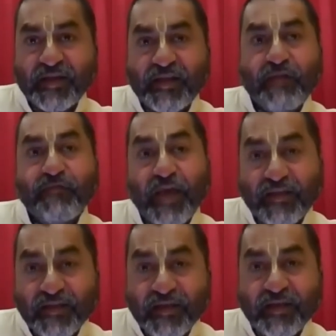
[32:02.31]
then
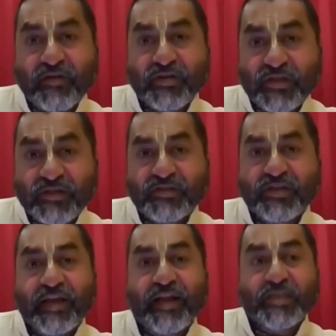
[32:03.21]
faith
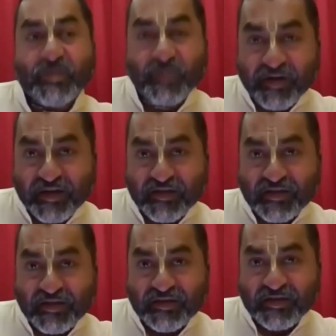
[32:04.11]
results in
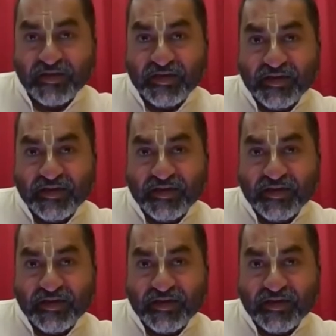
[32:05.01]
experiences,